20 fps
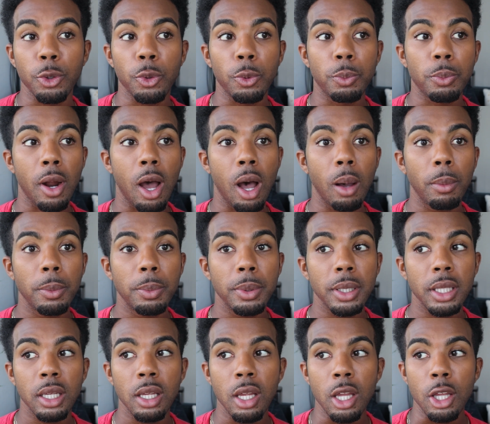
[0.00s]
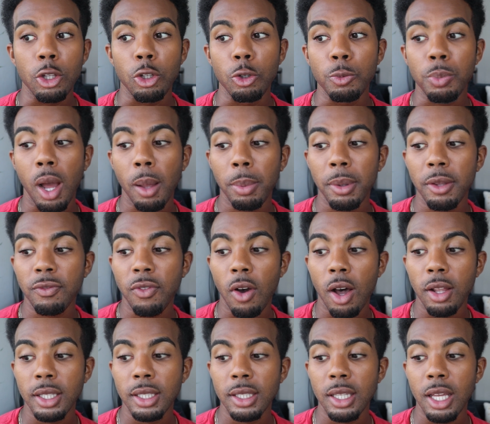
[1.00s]
You probably
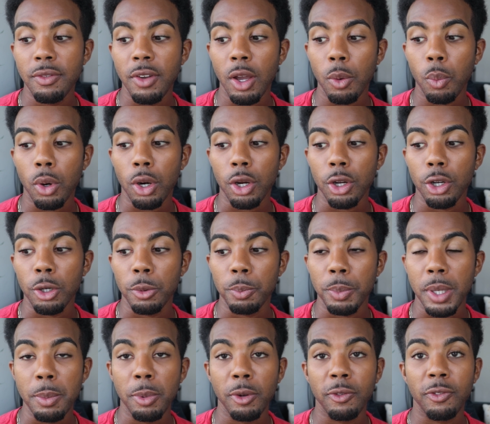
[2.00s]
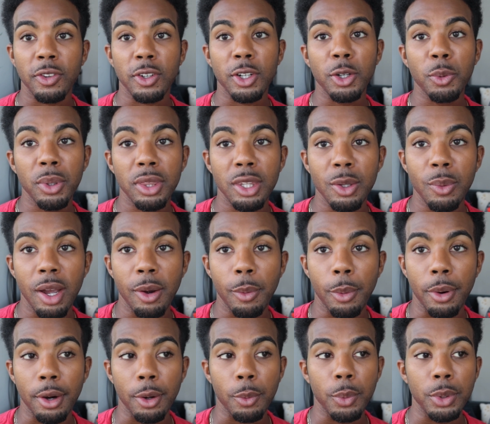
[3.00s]
fall in love at work, or people flirt with you at
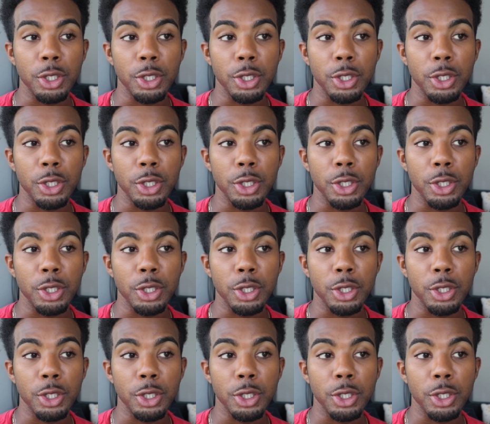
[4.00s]
work.